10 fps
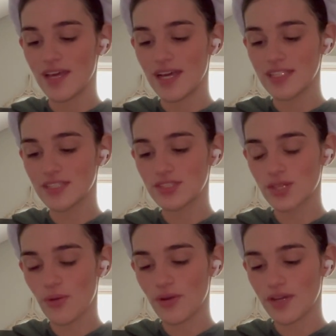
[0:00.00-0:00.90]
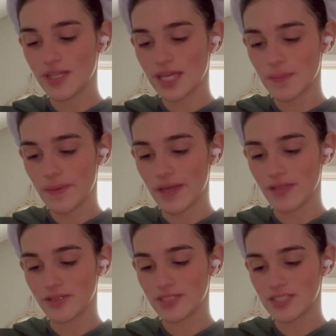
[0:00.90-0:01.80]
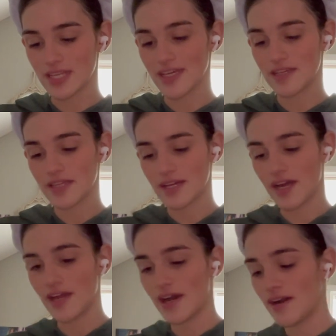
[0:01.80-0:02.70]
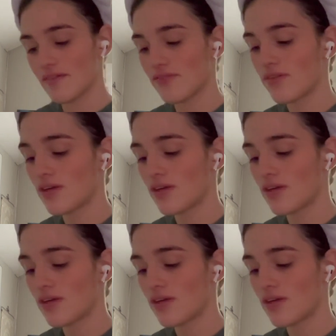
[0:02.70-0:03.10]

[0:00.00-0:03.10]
It looks so good on like paler skin like I have.